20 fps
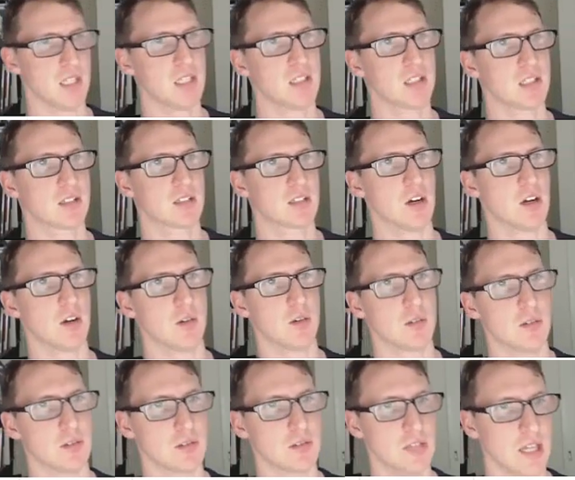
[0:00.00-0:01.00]
So,
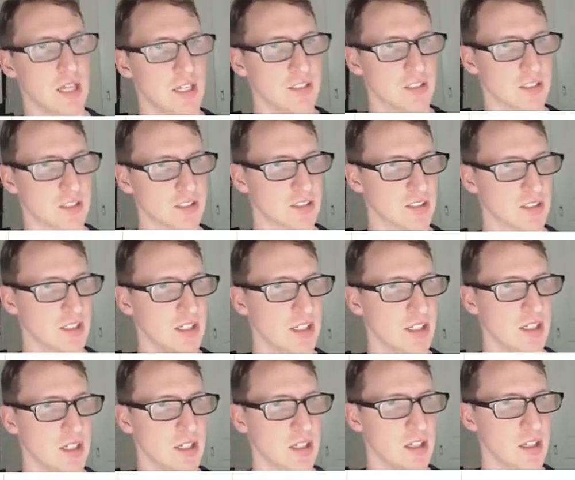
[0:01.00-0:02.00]
as you can
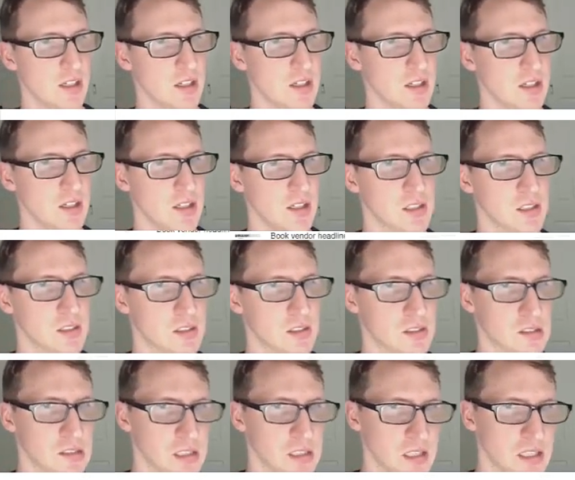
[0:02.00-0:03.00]
see,
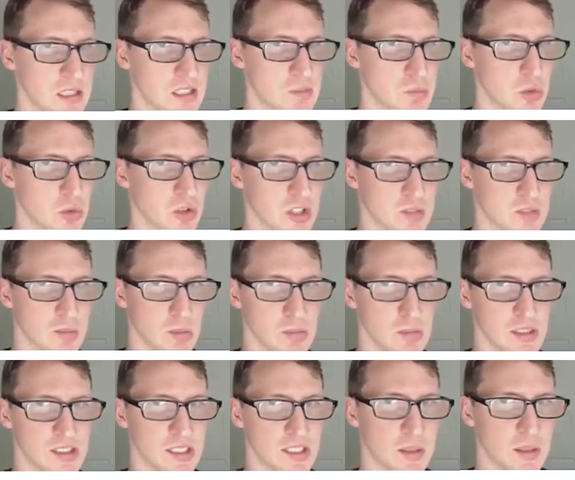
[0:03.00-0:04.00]
this book is
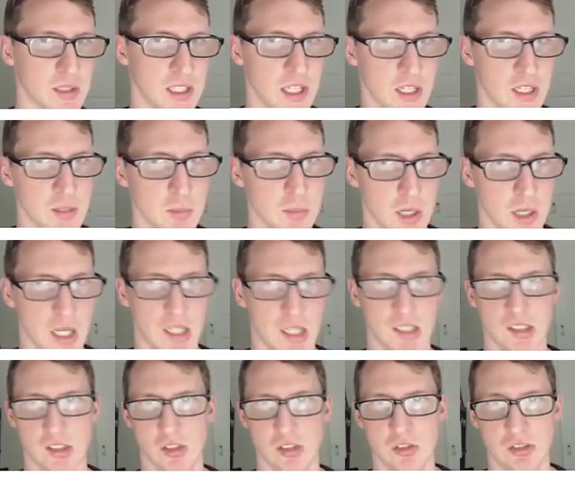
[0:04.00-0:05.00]
probably something that
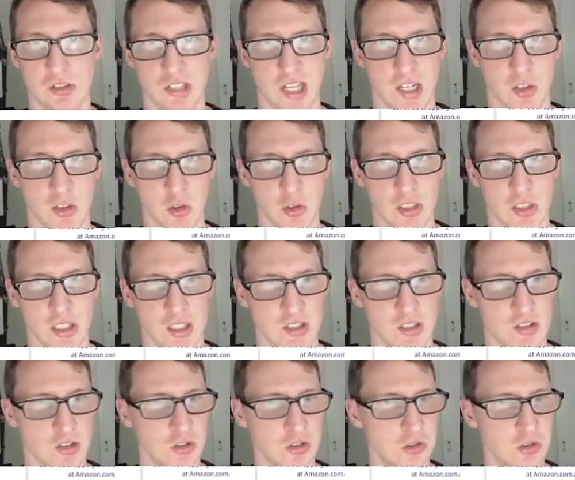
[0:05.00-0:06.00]
you should take a look
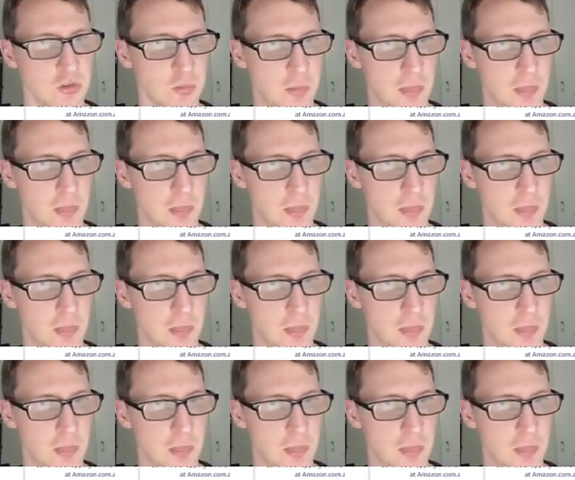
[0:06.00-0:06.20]
into.